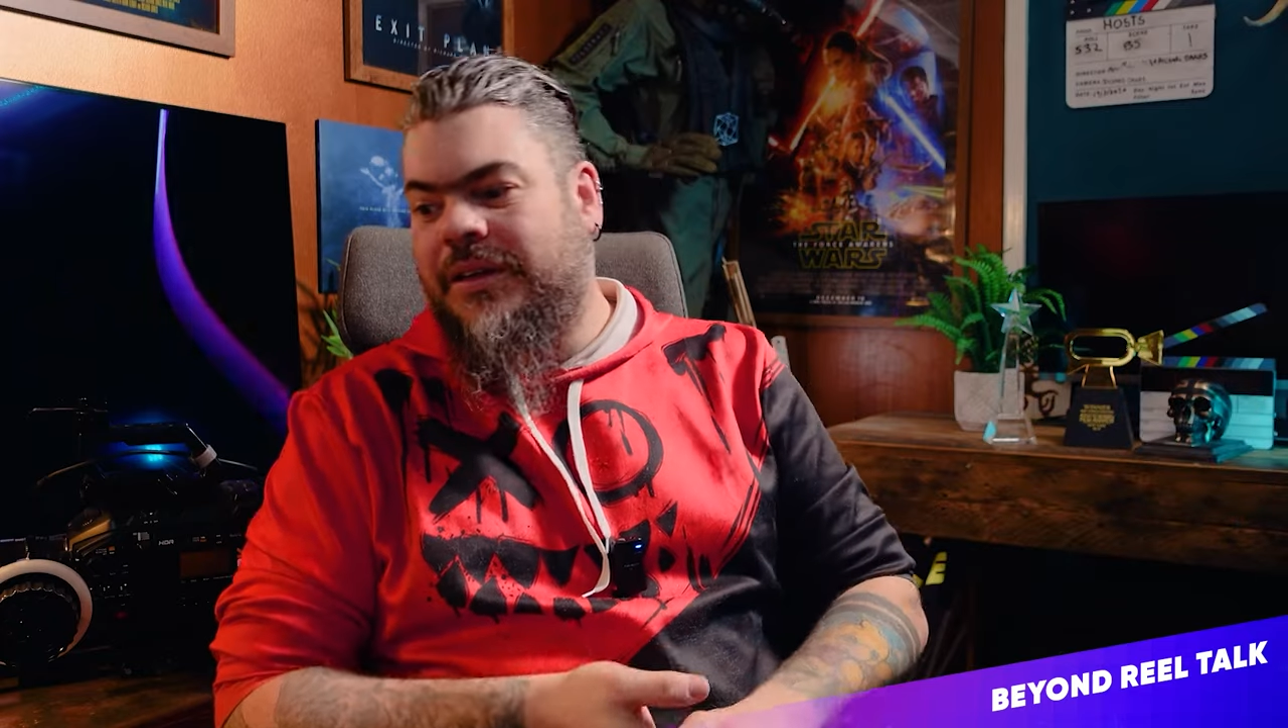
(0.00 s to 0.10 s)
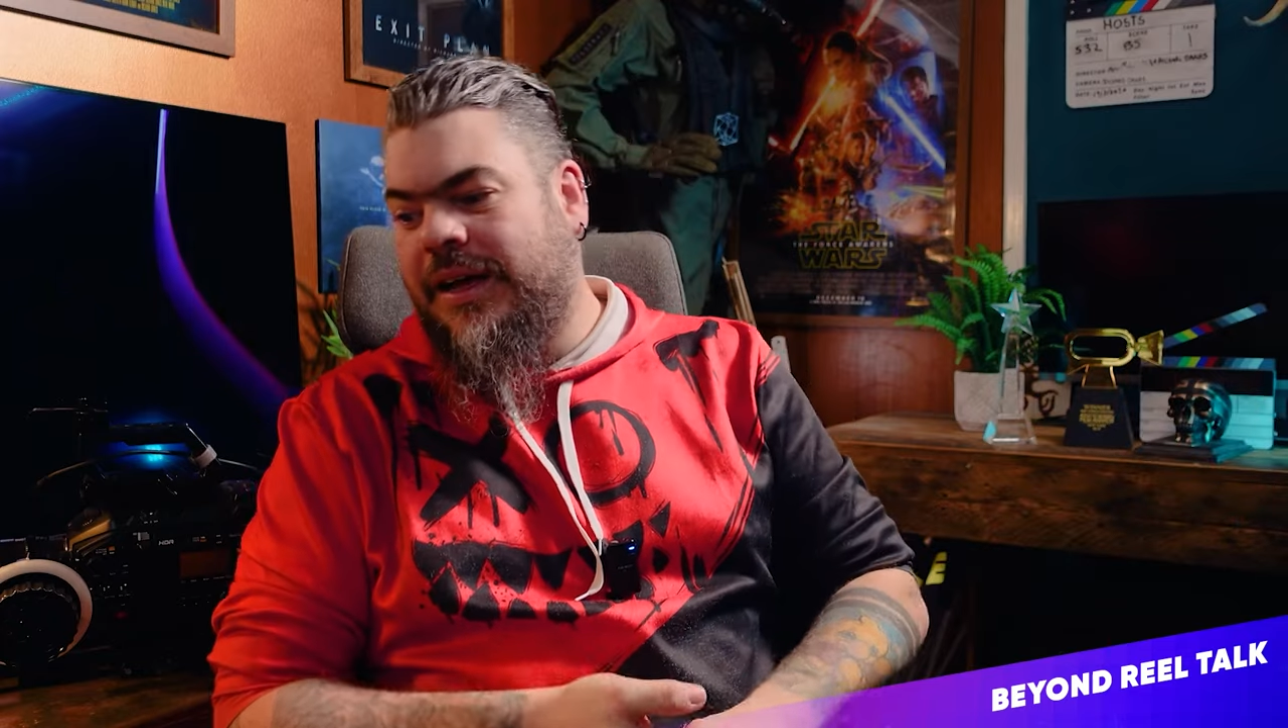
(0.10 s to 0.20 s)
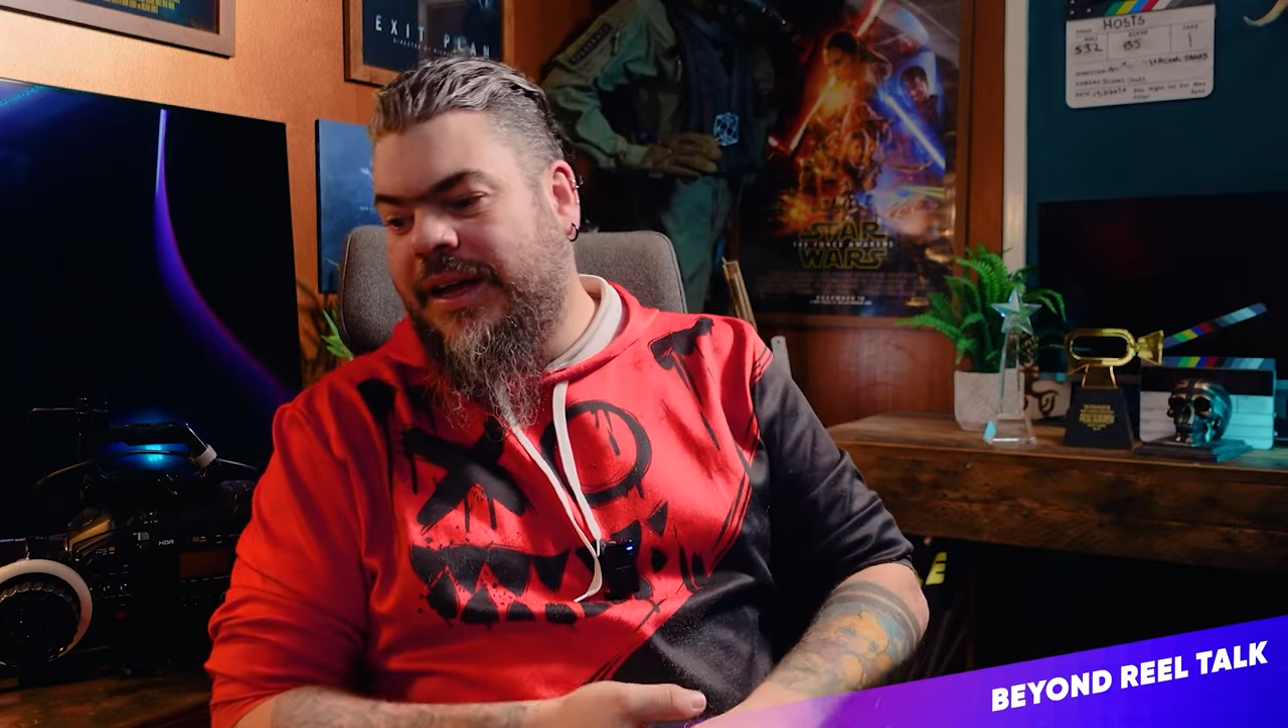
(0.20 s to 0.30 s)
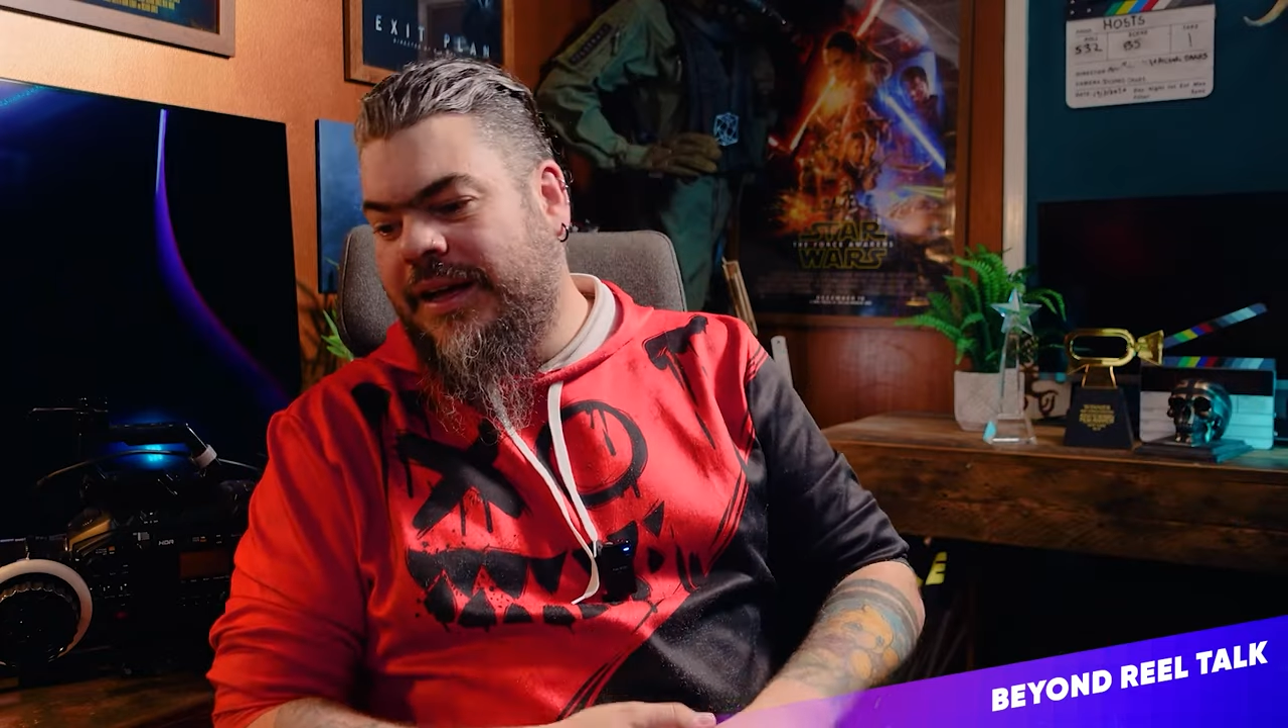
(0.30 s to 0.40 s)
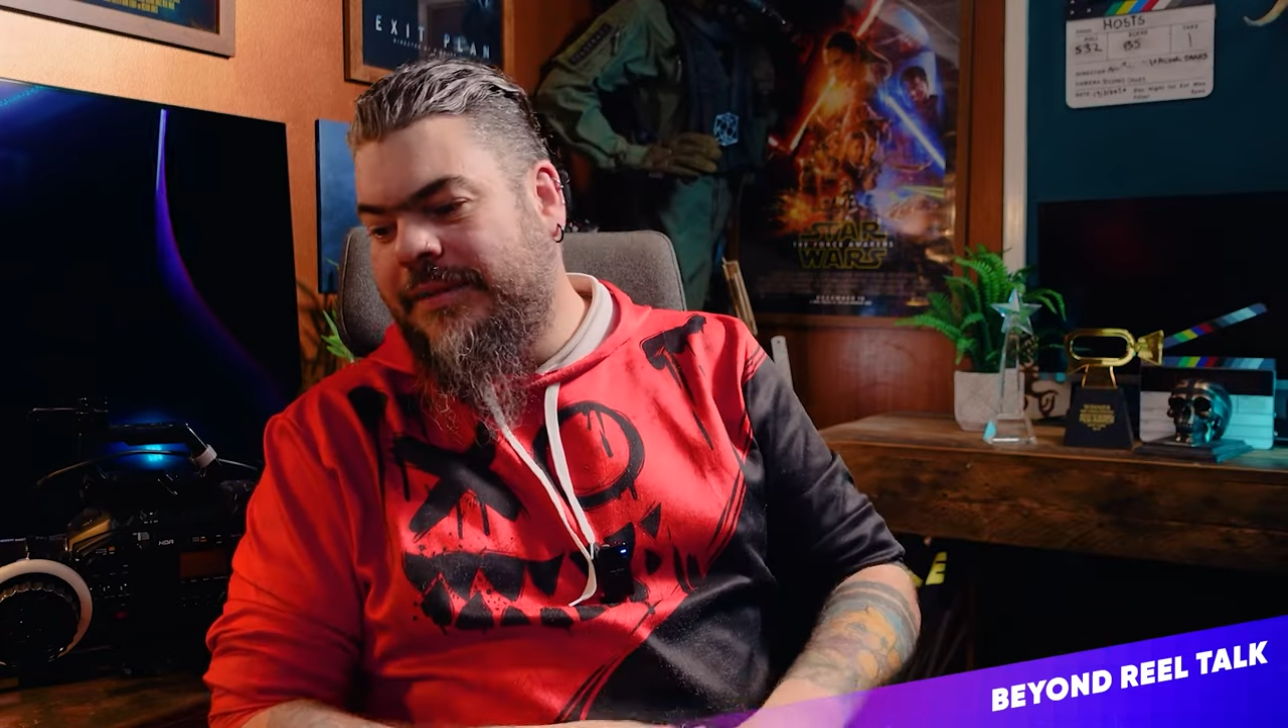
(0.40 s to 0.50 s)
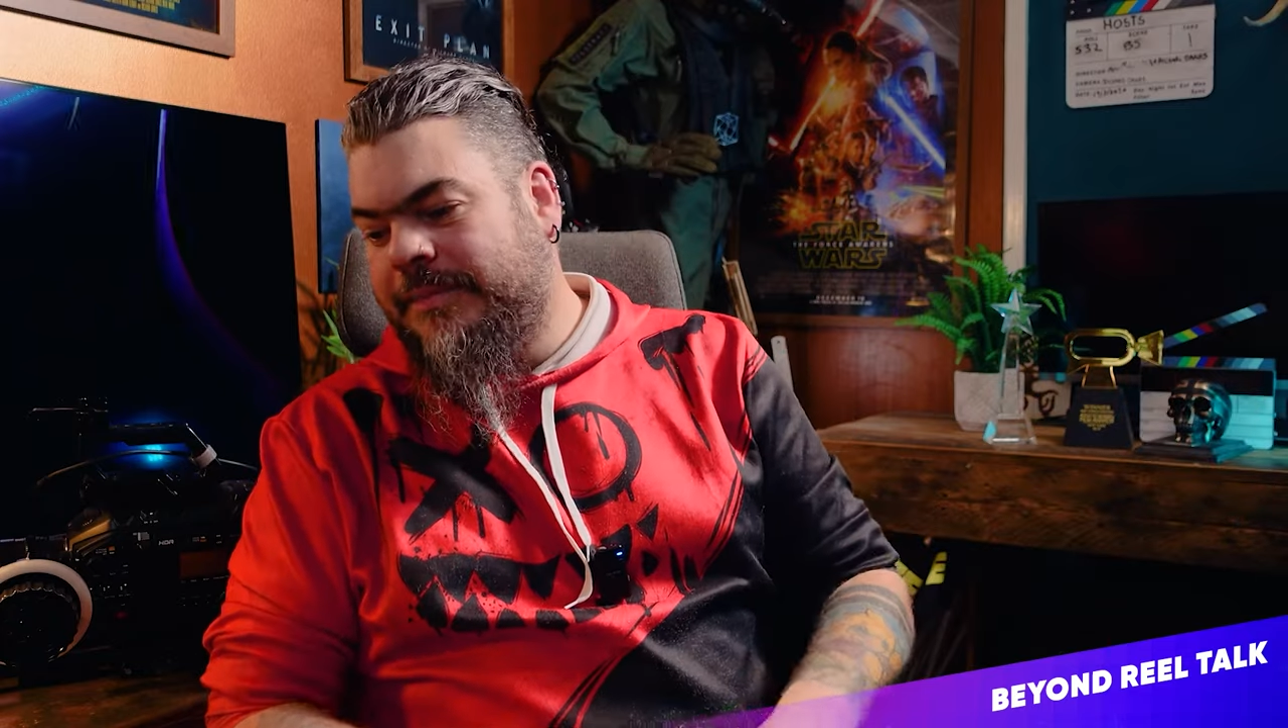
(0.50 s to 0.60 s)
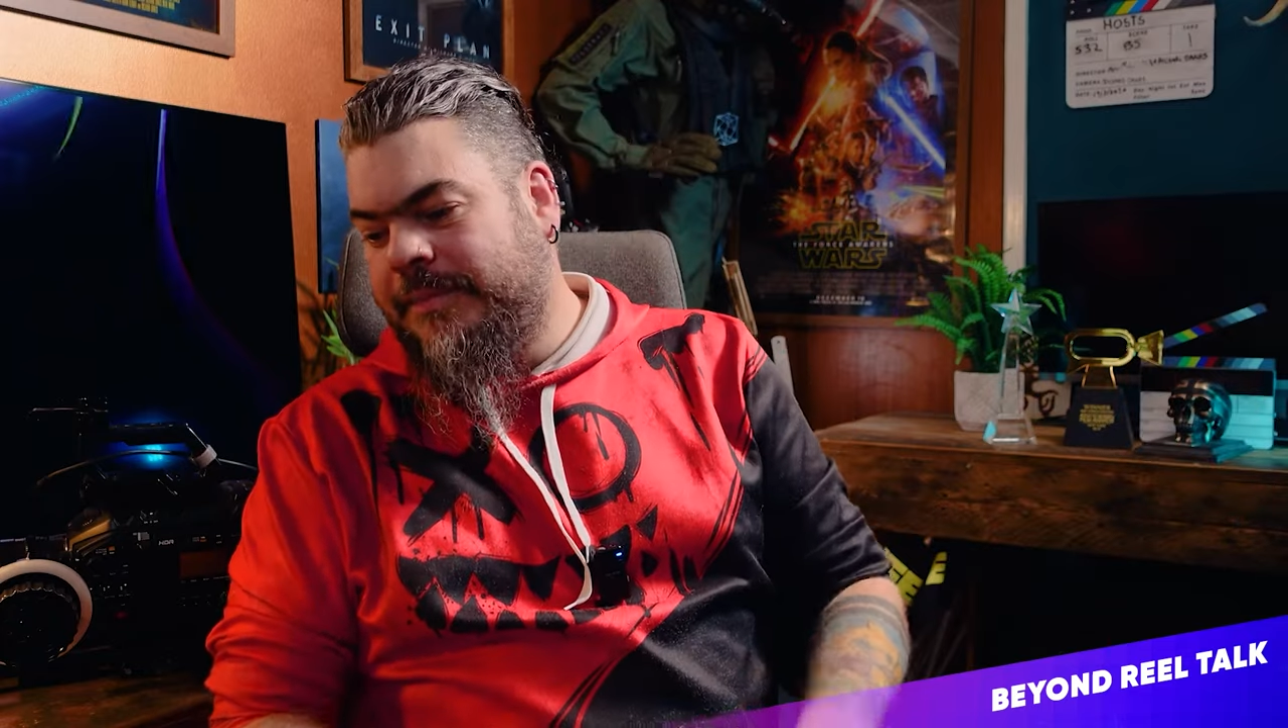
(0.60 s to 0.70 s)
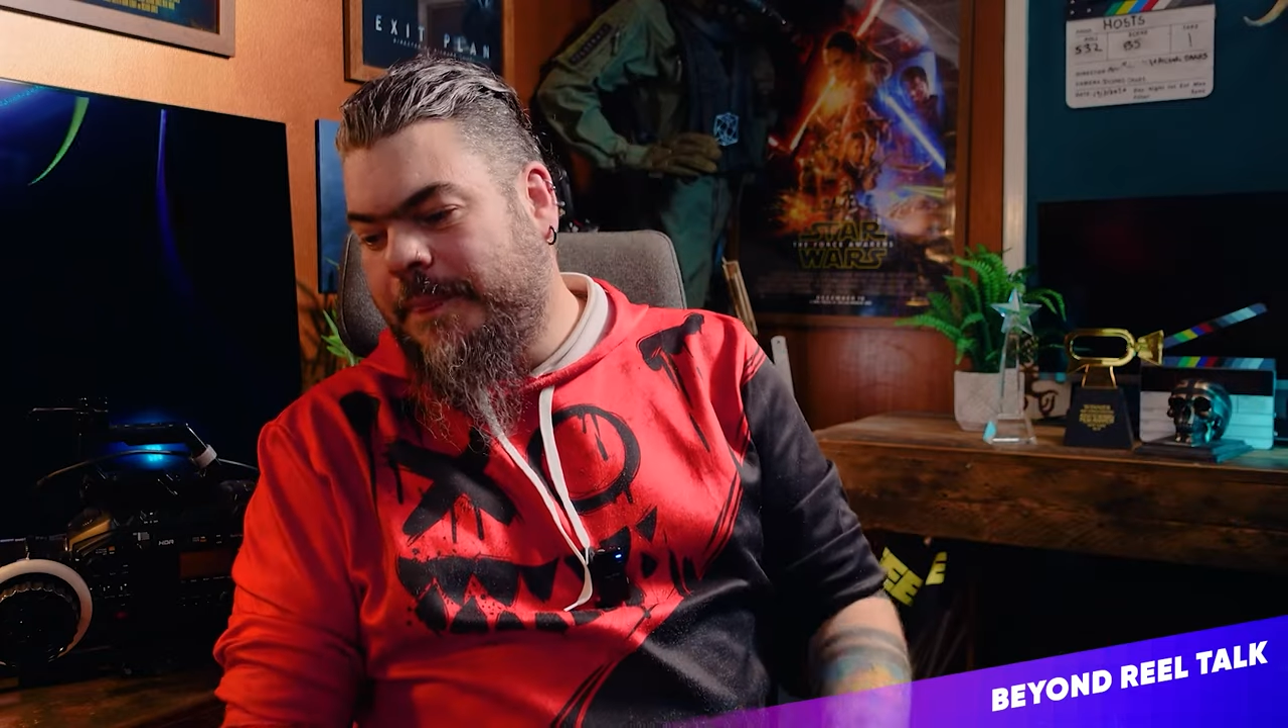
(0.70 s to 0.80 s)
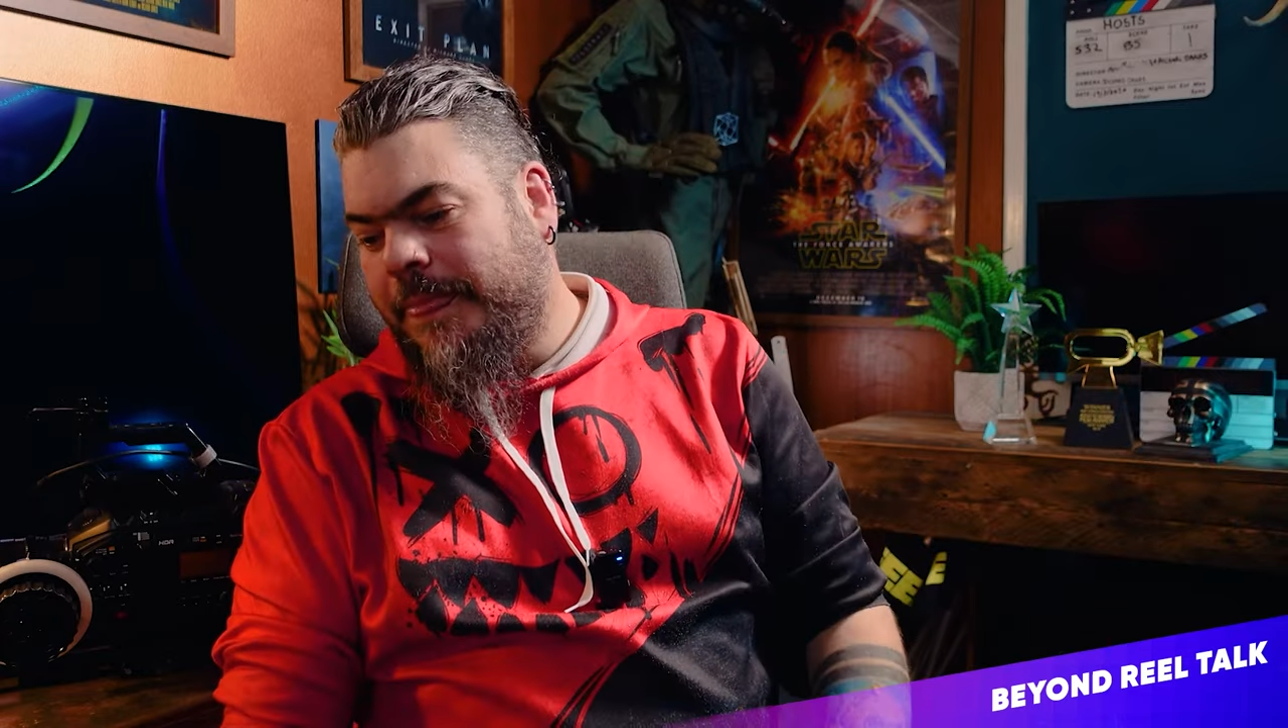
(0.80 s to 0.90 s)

um,